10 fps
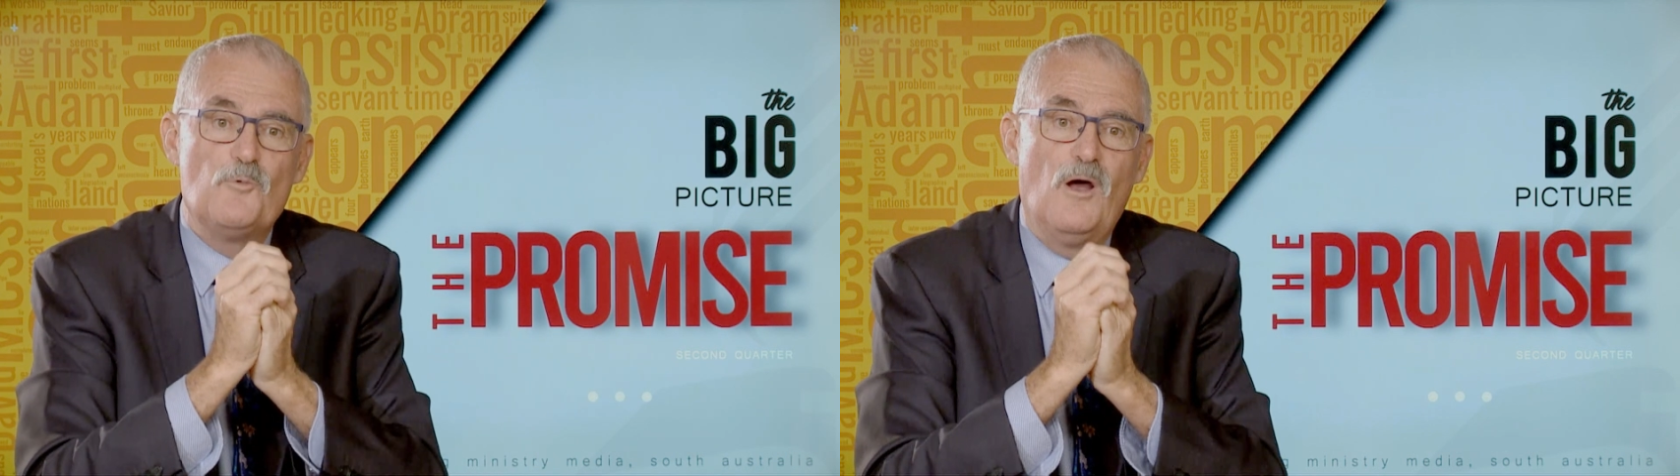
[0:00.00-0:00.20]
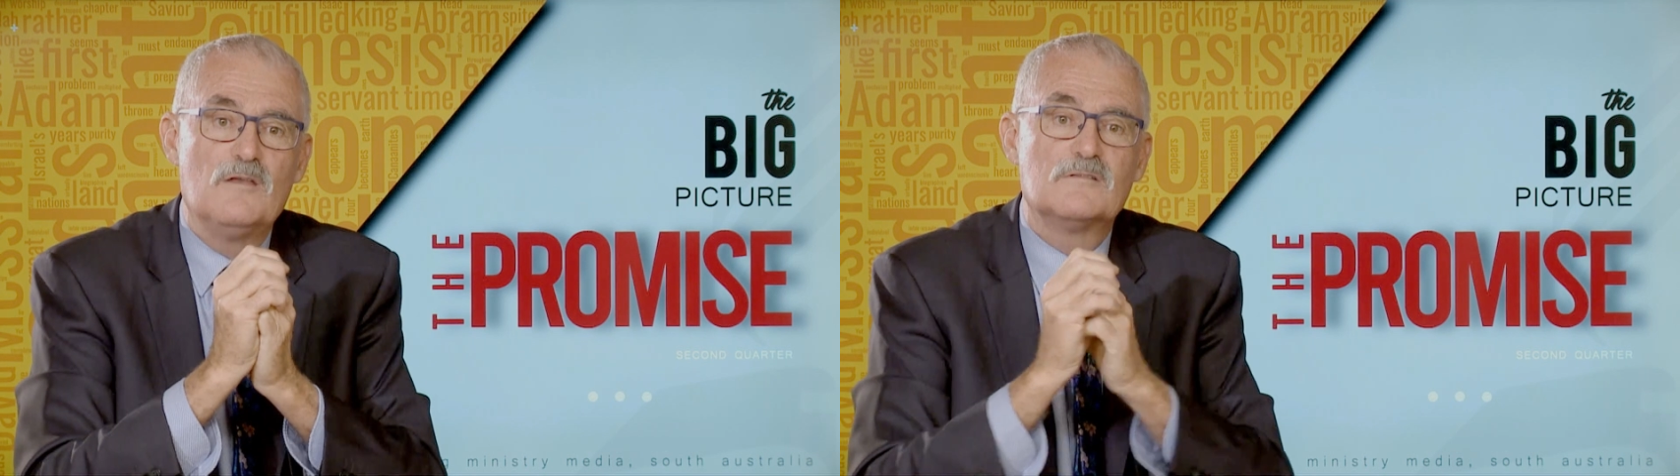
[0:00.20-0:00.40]

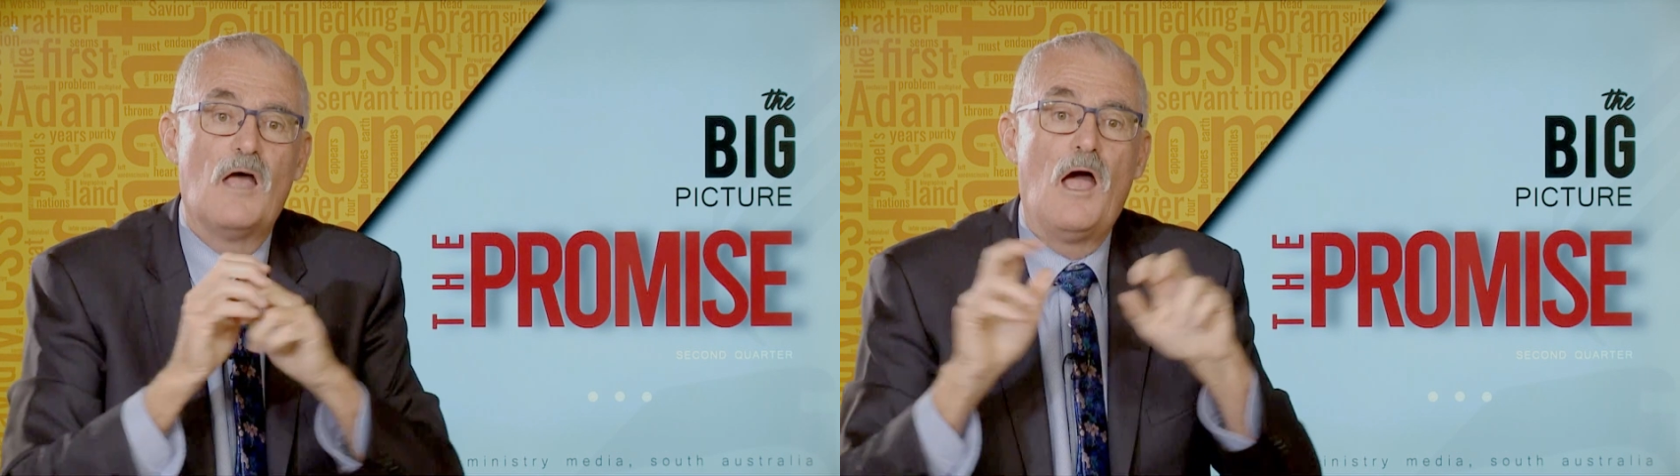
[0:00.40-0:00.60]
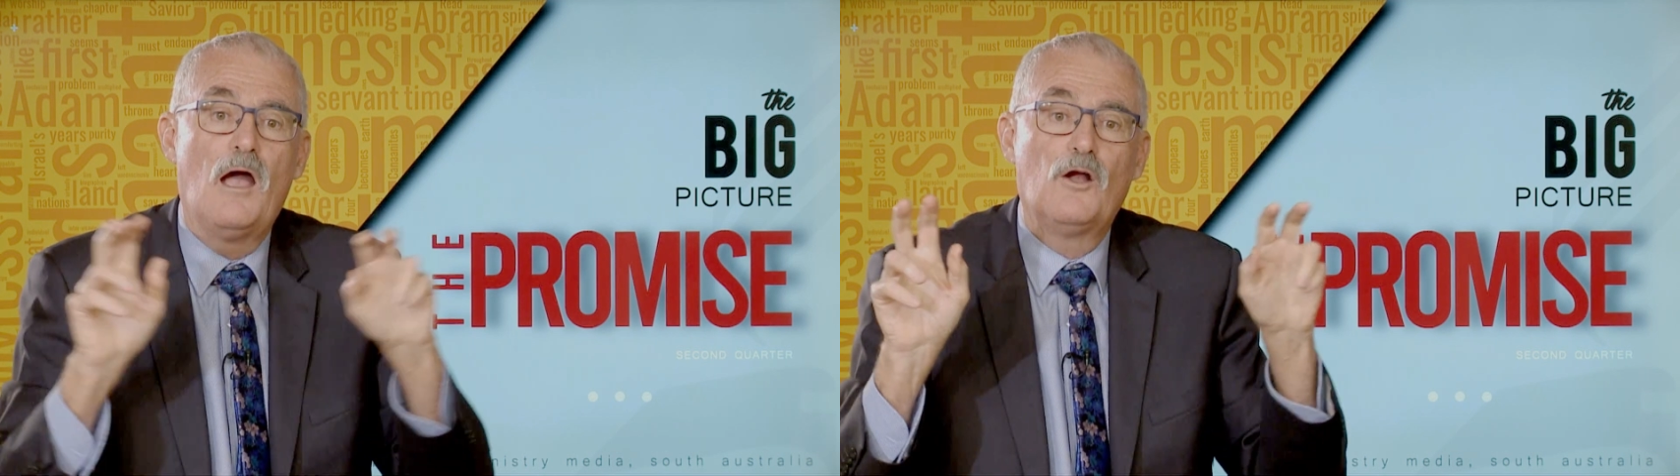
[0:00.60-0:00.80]

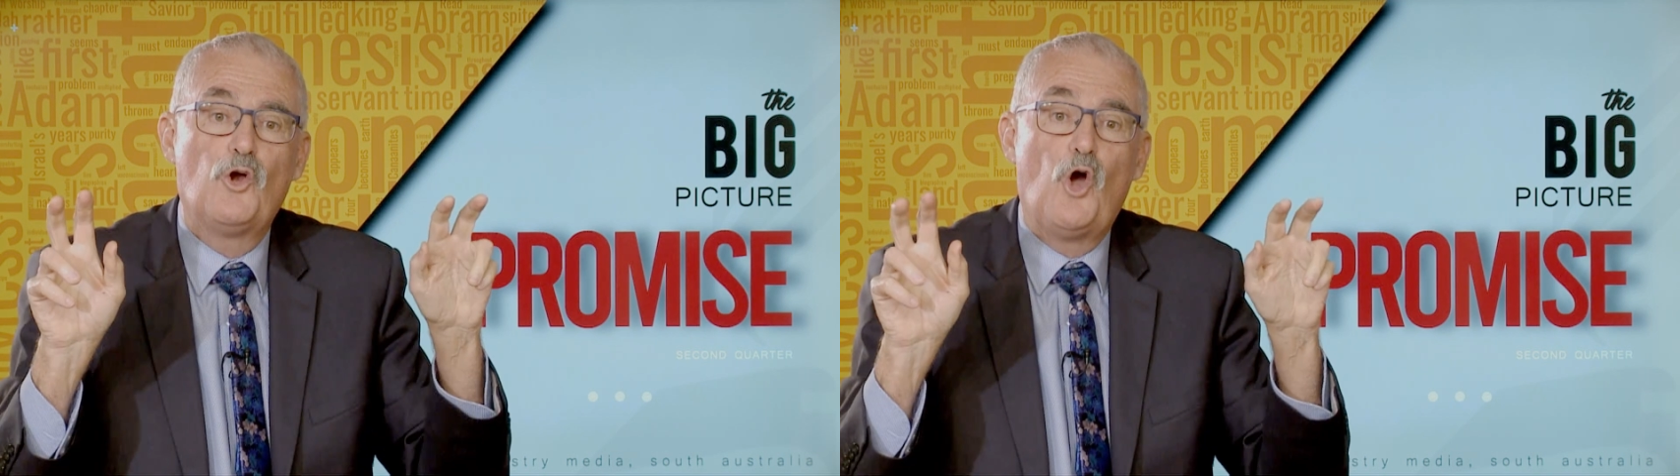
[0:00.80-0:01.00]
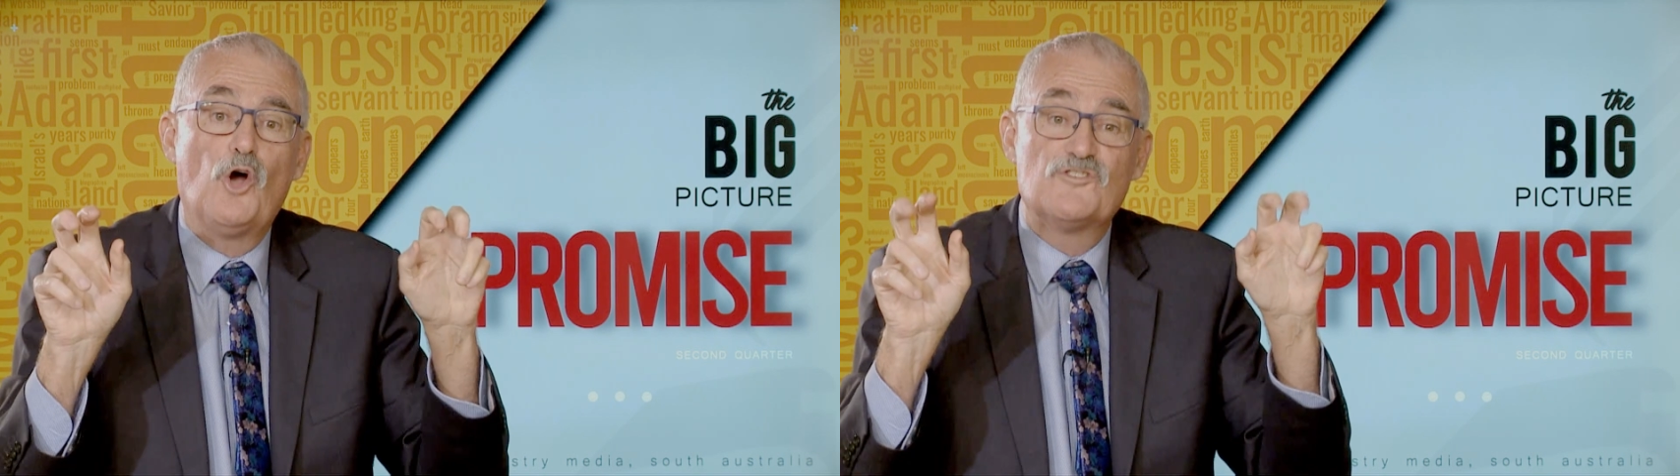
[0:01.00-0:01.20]
was
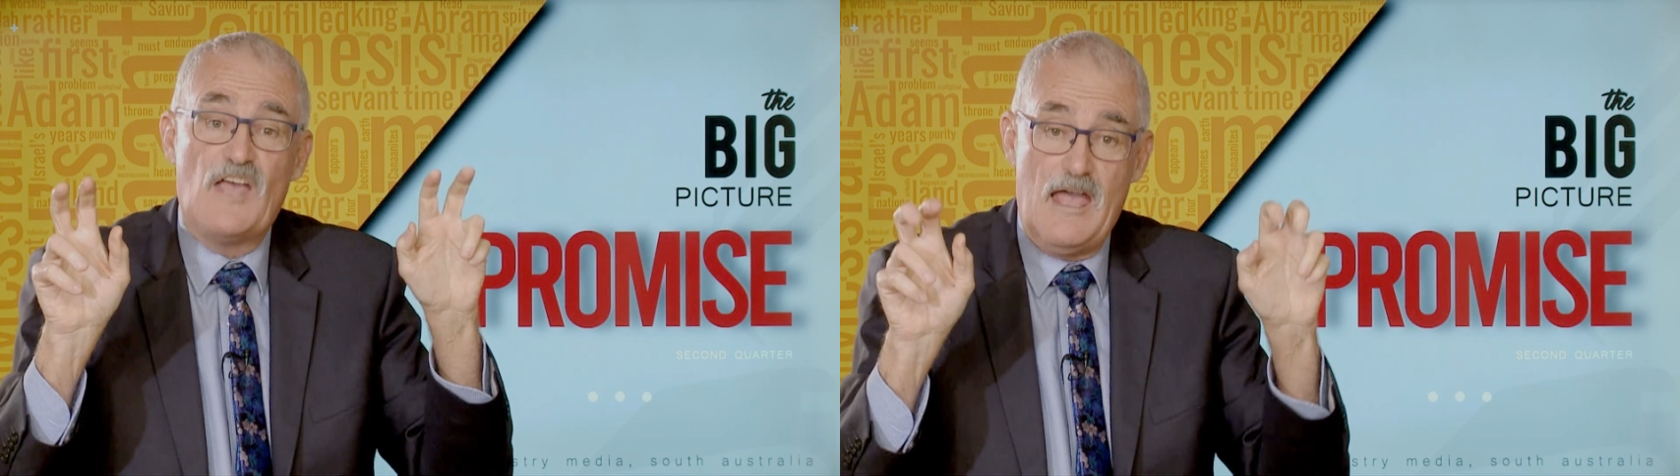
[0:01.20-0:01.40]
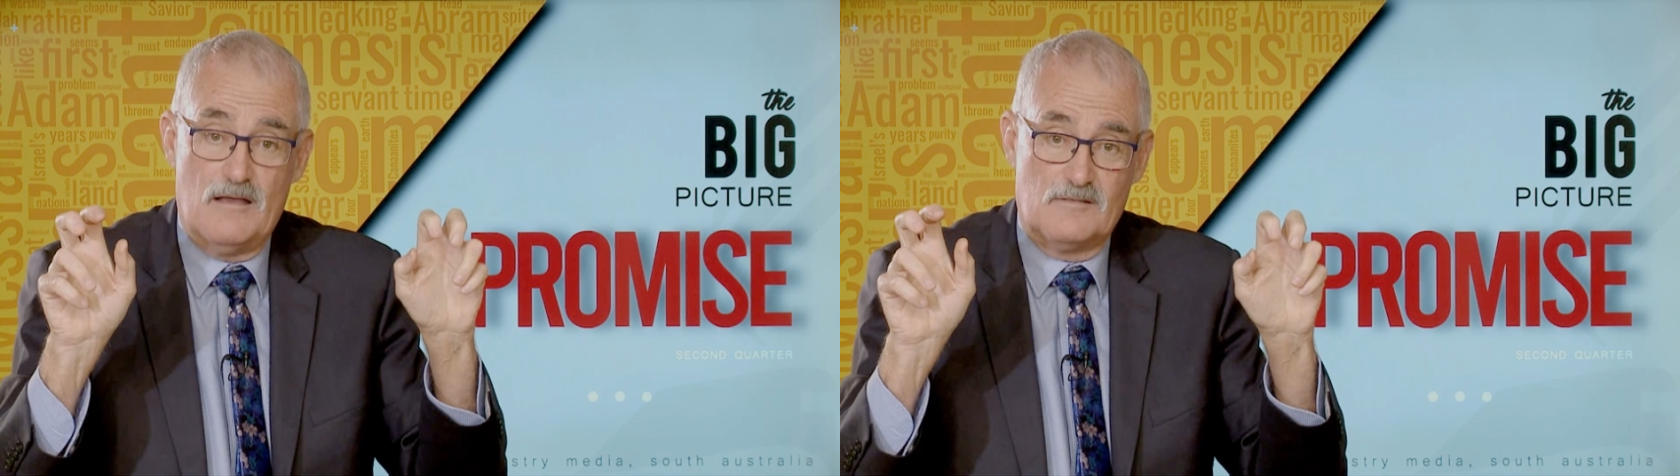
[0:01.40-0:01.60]
God's
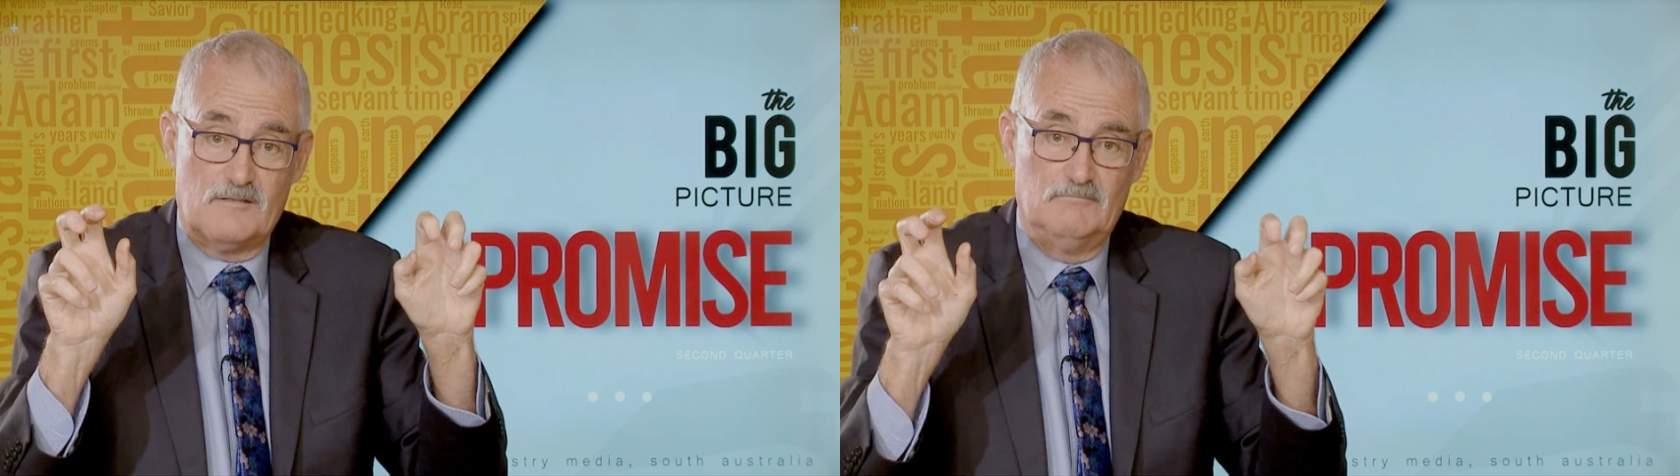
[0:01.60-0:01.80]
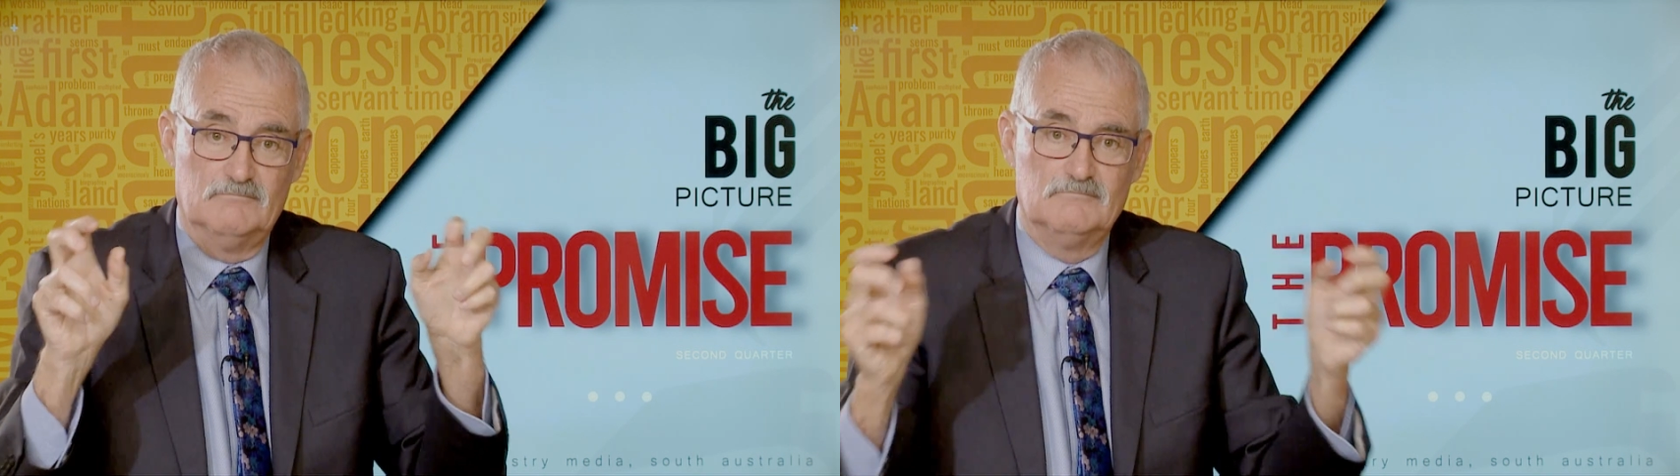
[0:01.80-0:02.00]
house.